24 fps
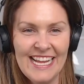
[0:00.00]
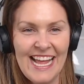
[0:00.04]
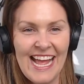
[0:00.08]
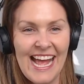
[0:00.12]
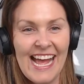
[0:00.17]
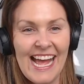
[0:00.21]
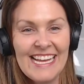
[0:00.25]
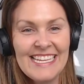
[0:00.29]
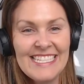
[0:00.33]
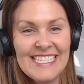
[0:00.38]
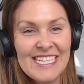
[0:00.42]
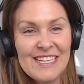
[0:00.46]

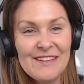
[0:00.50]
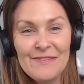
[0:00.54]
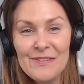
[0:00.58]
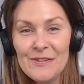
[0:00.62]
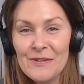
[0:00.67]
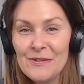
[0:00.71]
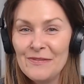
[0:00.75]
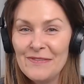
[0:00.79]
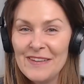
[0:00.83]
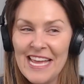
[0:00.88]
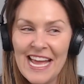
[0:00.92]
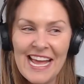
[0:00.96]
And if
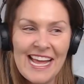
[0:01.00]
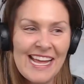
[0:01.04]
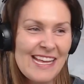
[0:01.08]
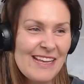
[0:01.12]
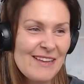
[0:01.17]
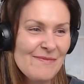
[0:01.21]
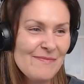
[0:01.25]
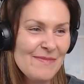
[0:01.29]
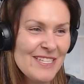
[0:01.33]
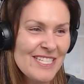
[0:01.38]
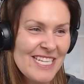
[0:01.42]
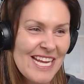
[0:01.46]
your VA,
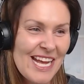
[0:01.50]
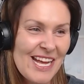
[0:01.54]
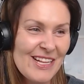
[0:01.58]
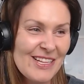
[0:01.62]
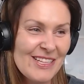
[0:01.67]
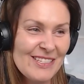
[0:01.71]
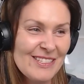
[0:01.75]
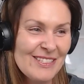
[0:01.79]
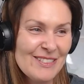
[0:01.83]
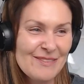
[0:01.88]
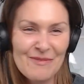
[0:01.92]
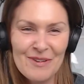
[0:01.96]

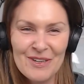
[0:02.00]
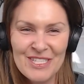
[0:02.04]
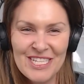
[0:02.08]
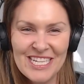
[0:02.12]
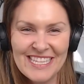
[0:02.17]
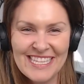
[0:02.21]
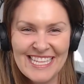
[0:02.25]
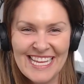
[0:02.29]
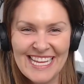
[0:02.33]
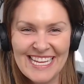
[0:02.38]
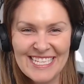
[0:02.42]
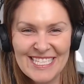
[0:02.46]
Michelle, is
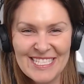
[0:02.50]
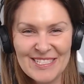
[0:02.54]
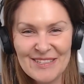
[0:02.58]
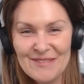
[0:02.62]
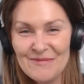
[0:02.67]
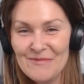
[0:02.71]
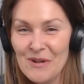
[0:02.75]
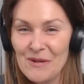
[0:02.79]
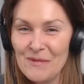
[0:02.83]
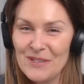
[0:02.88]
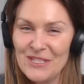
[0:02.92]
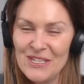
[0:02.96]
watching this,
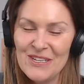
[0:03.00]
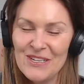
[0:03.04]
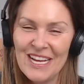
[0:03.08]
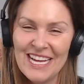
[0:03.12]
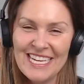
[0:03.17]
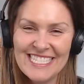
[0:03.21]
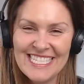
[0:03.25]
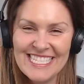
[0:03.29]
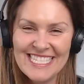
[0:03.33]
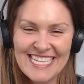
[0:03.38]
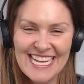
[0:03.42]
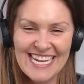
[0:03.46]
what would you like
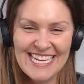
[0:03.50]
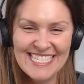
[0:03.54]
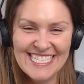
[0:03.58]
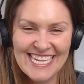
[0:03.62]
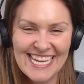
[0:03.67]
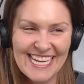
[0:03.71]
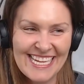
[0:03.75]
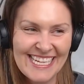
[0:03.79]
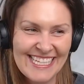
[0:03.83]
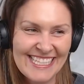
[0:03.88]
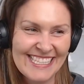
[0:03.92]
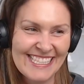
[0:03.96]
to say to
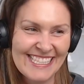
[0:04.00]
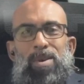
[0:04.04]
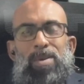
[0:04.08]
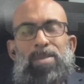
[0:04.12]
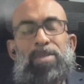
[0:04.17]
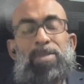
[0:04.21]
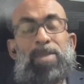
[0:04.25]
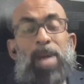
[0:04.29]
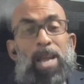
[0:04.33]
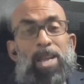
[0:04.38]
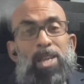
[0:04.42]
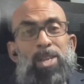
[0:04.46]
her?
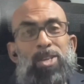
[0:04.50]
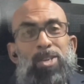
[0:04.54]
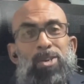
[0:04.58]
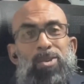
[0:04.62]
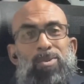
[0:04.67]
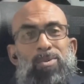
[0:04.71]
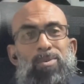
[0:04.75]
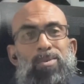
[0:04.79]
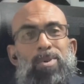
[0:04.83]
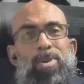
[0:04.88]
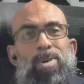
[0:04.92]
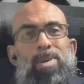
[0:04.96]
Thank
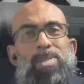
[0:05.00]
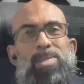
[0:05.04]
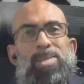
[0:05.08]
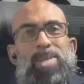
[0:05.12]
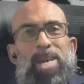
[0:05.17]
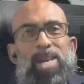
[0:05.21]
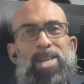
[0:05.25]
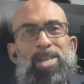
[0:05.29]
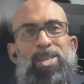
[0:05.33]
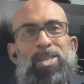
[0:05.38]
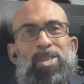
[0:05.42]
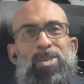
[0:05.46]
you,
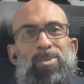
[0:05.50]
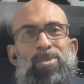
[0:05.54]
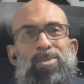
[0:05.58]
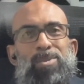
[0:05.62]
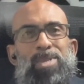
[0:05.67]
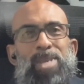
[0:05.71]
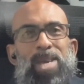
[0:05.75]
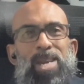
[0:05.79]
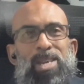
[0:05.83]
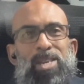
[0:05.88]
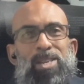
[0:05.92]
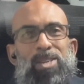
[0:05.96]
thank you,
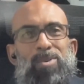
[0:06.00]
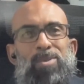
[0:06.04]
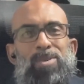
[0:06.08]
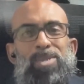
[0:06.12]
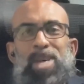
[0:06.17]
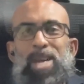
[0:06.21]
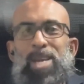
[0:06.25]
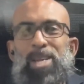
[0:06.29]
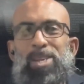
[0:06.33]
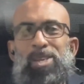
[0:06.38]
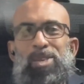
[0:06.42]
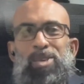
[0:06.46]
thank you,
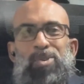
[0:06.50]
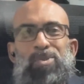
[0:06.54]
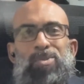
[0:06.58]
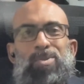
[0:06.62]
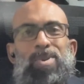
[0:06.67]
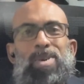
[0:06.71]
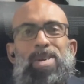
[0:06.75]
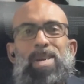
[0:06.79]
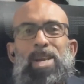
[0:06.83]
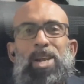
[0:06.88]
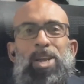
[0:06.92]
thank you.